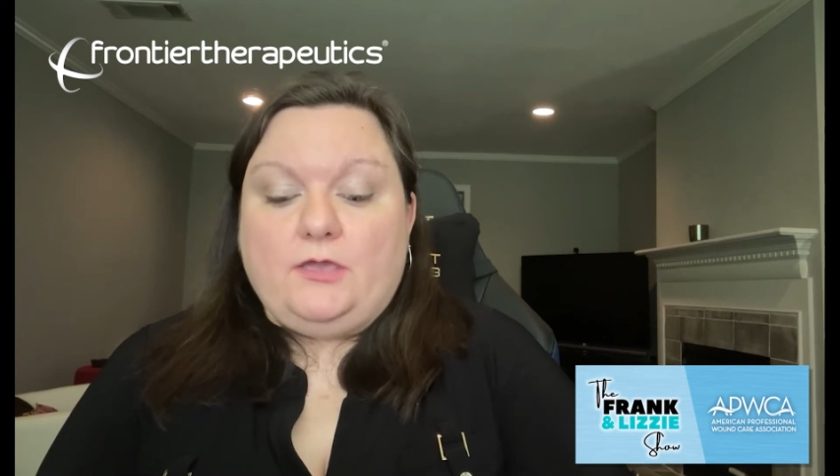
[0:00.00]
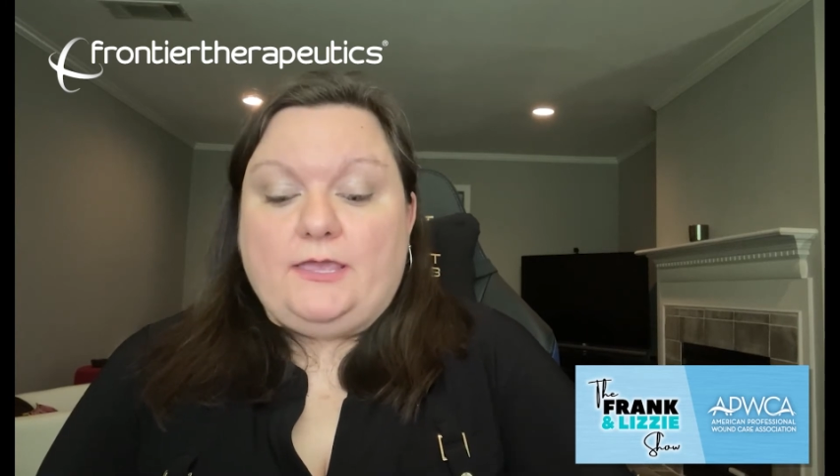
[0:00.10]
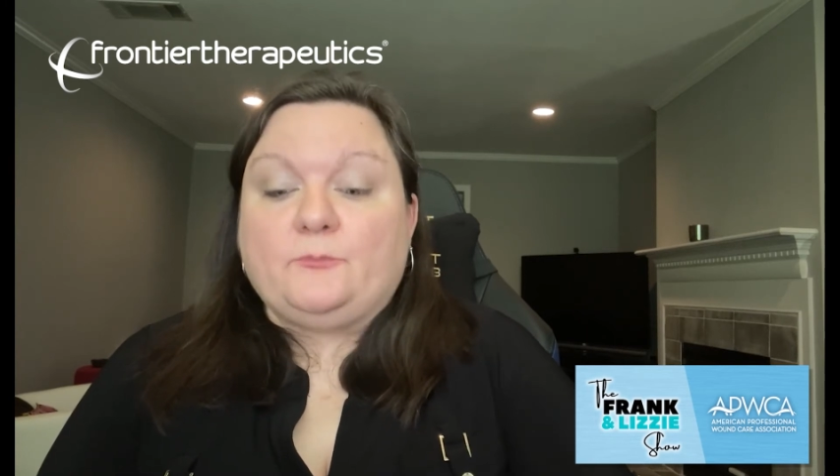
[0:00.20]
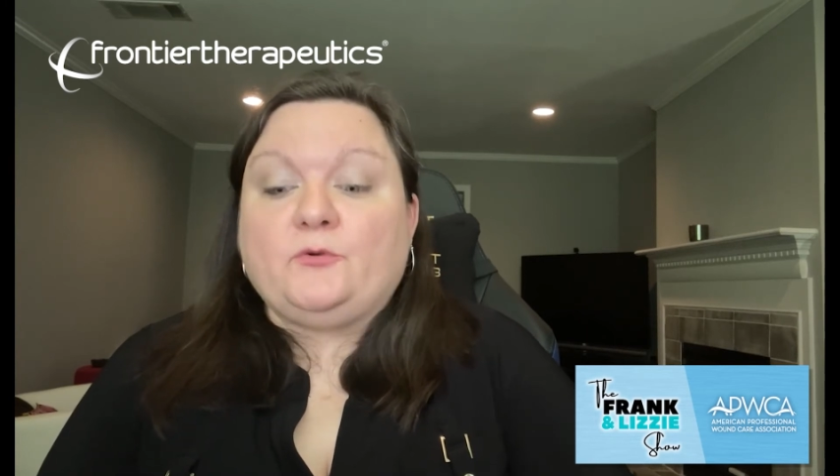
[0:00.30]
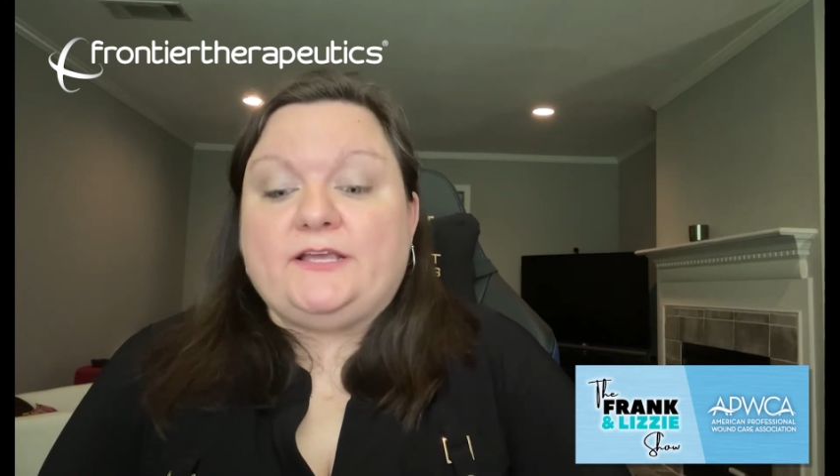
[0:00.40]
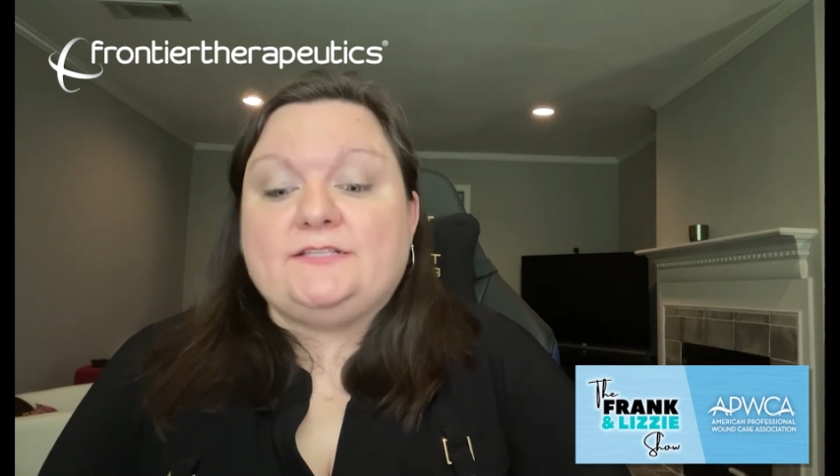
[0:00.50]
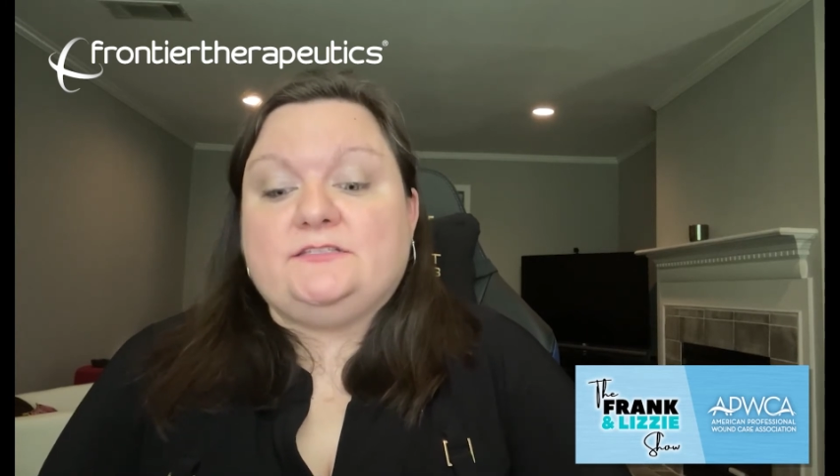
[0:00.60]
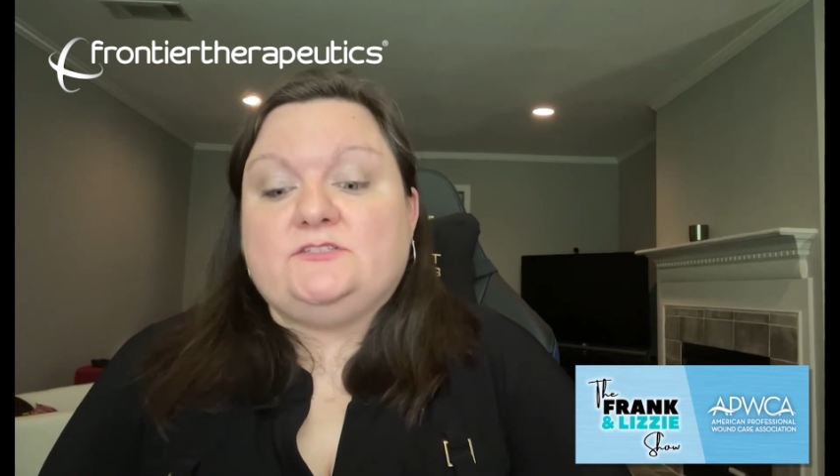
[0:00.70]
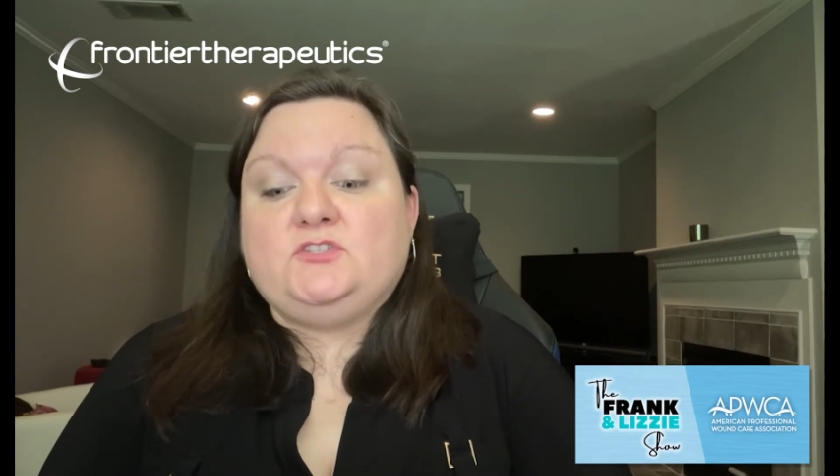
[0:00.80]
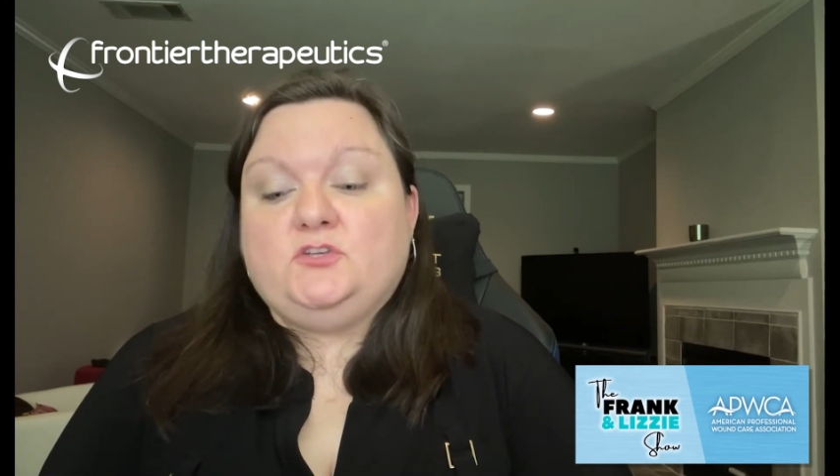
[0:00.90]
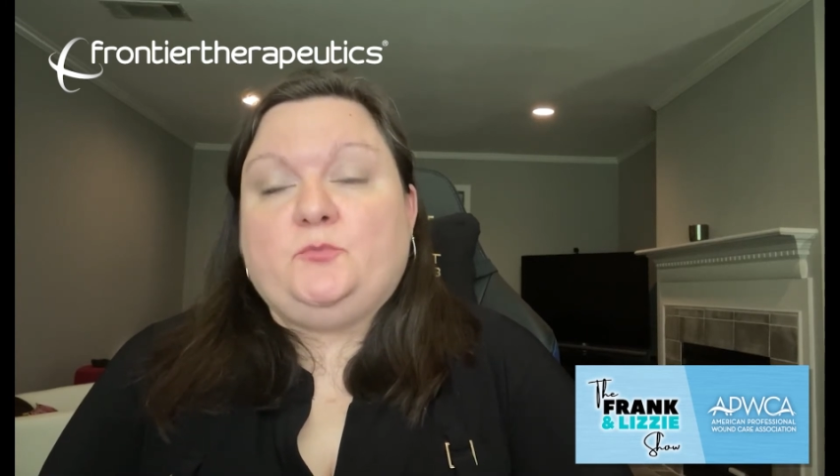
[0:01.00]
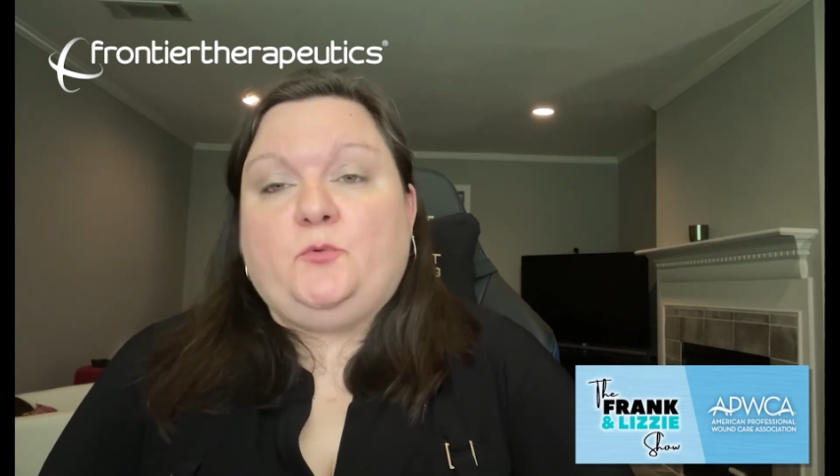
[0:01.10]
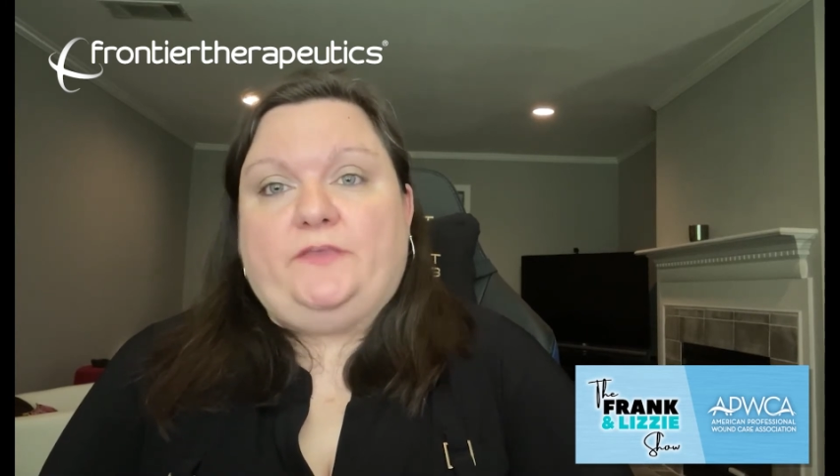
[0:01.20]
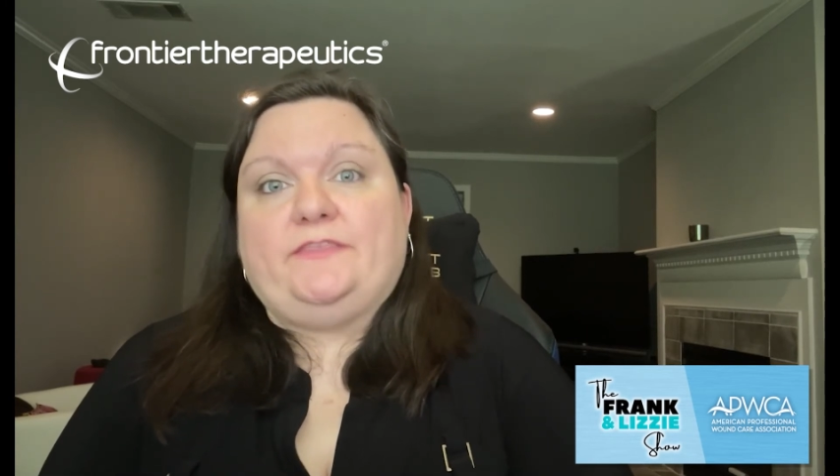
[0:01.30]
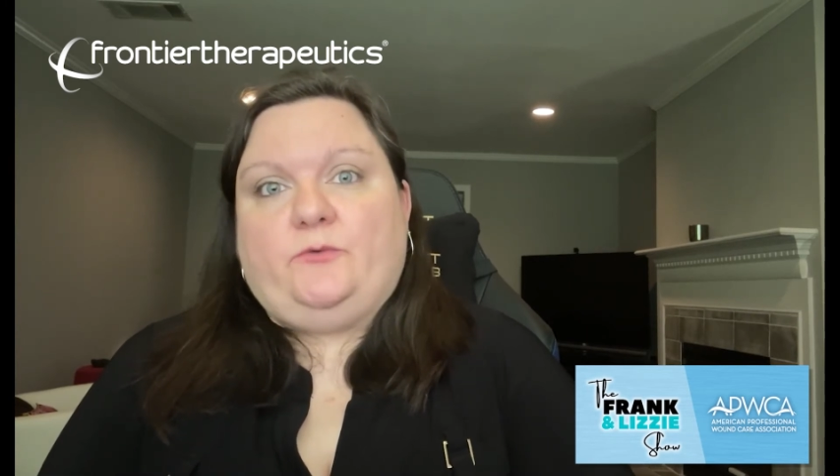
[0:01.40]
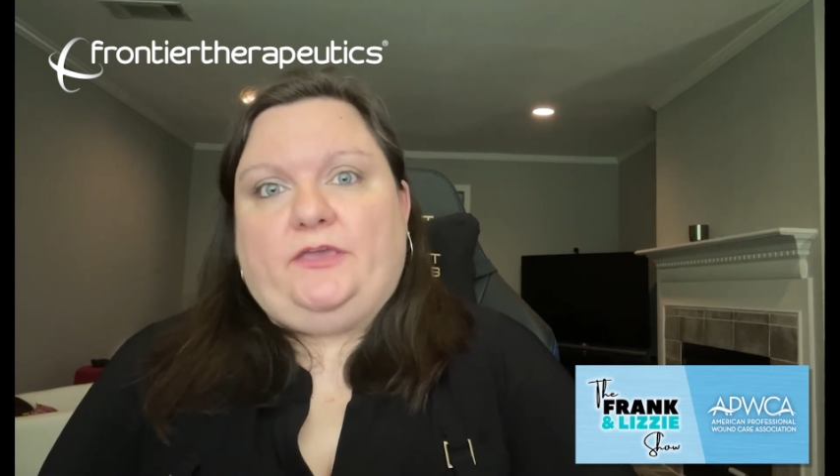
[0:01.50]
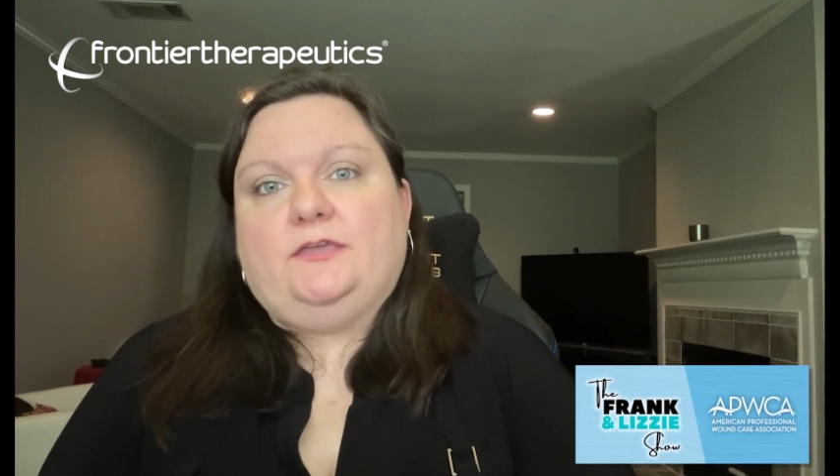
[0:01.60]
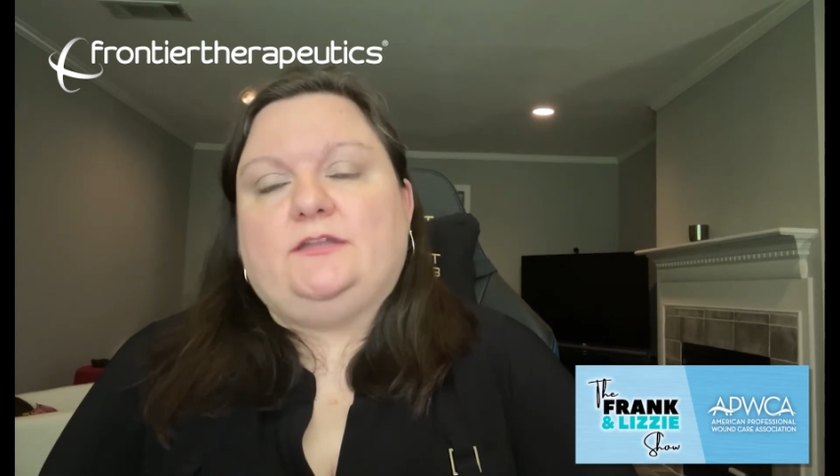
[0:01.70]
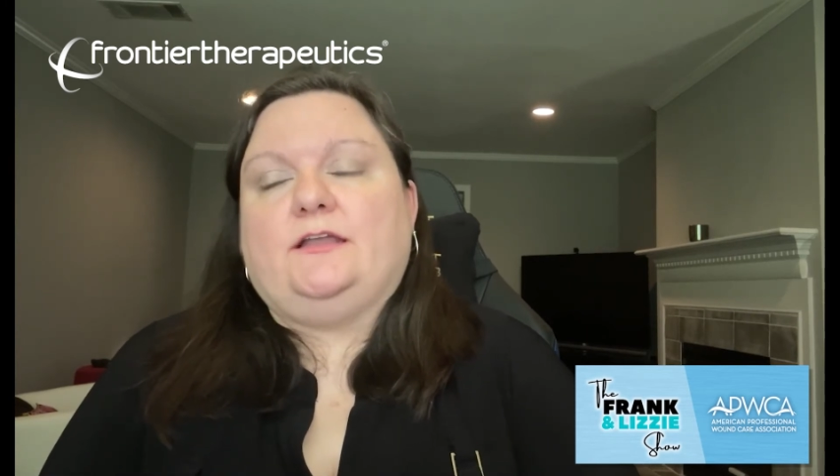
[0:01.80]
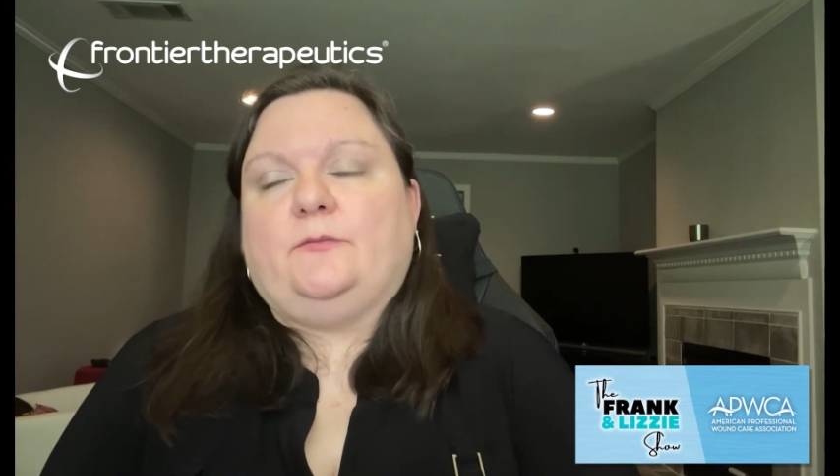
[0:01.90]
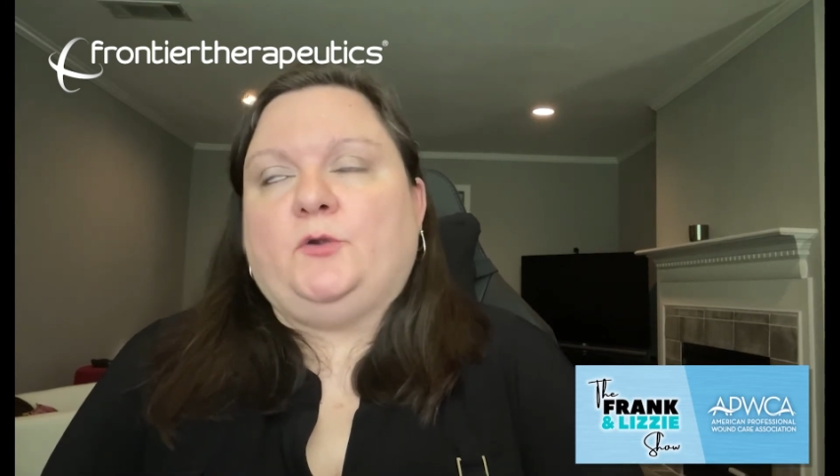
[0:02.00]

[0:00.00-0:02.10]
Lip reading: impressed us to the point that we ended up